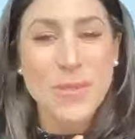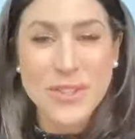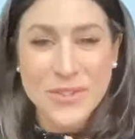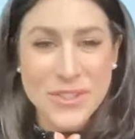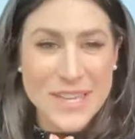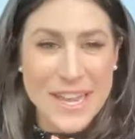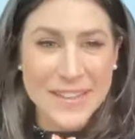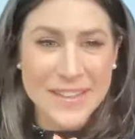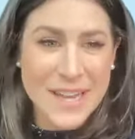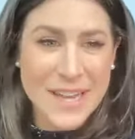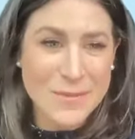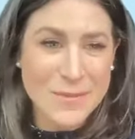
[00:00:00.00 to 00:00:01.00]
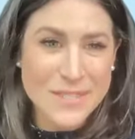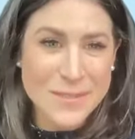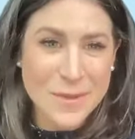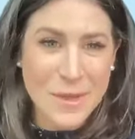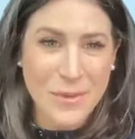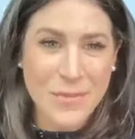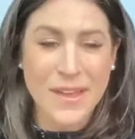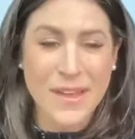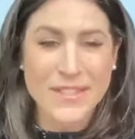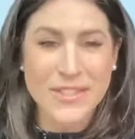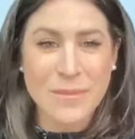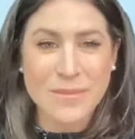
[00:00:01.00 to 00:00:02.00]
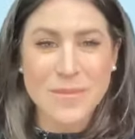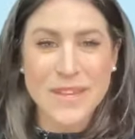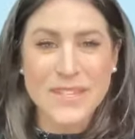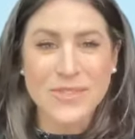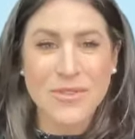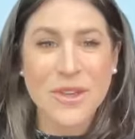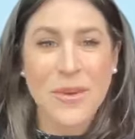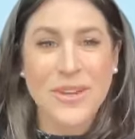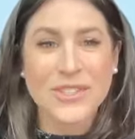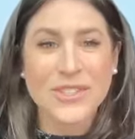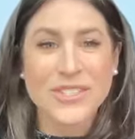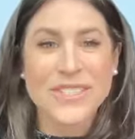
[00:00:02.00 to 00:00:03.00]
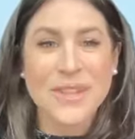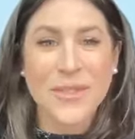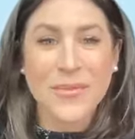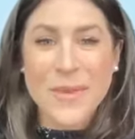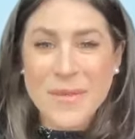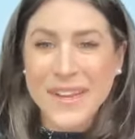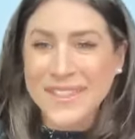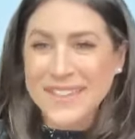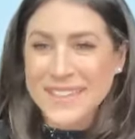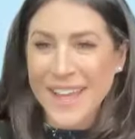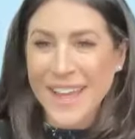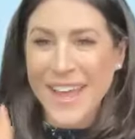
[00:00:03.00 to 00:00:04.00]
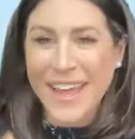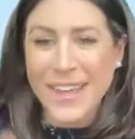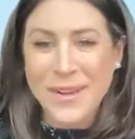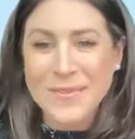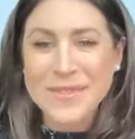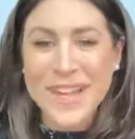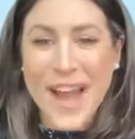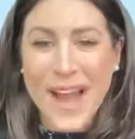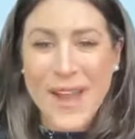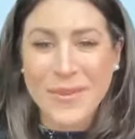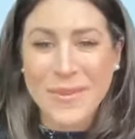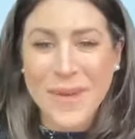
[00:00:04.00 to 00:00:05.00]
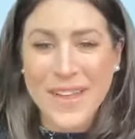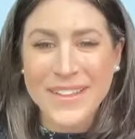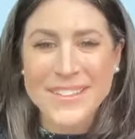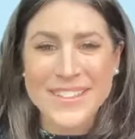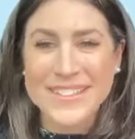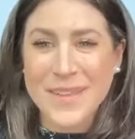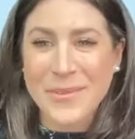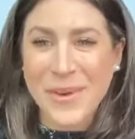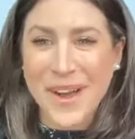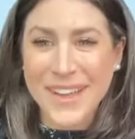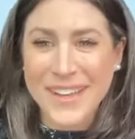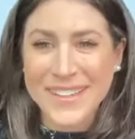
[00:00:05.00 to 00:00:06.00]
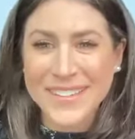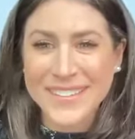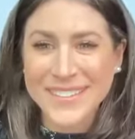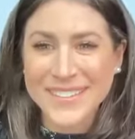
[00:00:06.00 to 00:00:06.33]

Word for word: much for taking the time to speak with me on Schneps Media's three questions in three minutes. And I'm Skye with Politics NY.